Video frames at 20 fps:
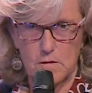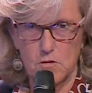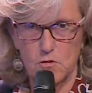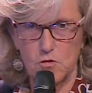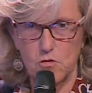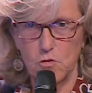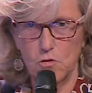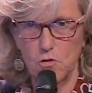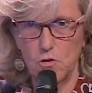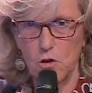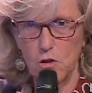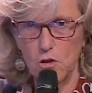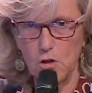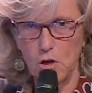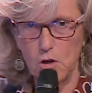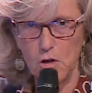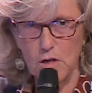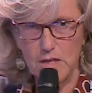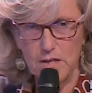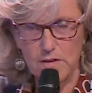So not
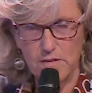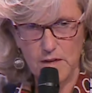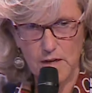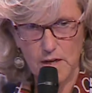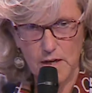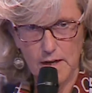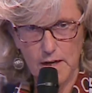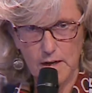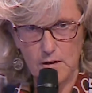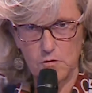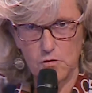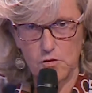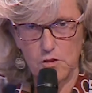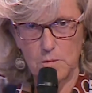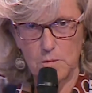only in their country,